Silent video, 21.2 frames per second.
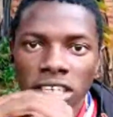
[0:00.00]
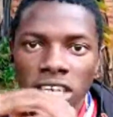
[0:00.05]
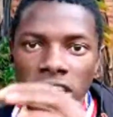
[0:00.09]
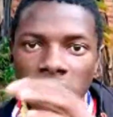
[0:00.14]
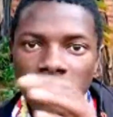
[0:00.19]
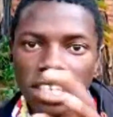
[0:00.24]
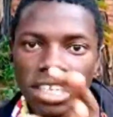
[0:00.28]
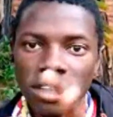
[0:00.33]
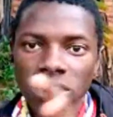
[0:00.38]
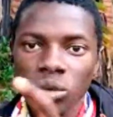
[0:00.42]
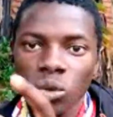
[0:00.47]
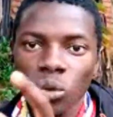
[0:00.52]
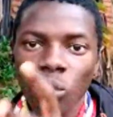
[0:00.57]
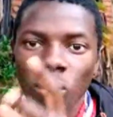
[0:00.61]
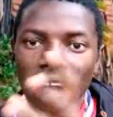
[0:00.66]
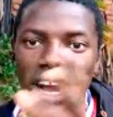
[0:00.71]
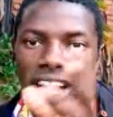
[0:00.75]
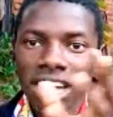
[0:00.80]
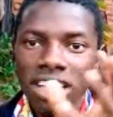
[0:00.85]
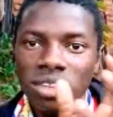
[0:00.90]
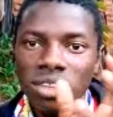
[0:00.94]
Just to
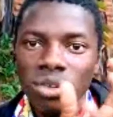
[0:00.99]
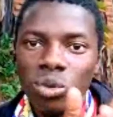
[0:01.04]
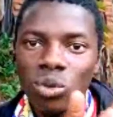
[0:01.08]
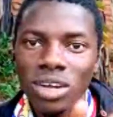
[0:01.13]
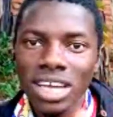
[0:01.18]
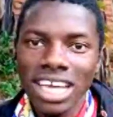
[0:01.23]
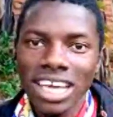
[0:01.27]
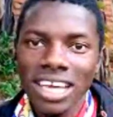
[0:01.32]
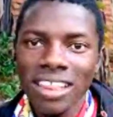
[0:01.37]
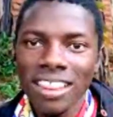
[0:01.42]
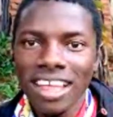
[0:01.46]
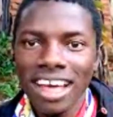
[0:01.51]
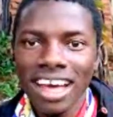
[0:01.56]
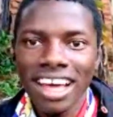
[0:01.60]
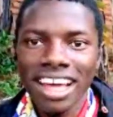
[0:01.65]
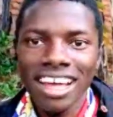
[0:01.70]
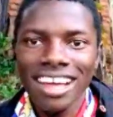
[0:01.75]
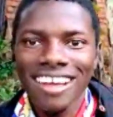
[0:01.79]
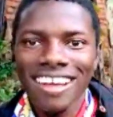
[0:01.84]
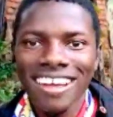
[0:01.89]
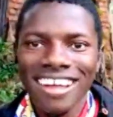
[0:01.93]
work together.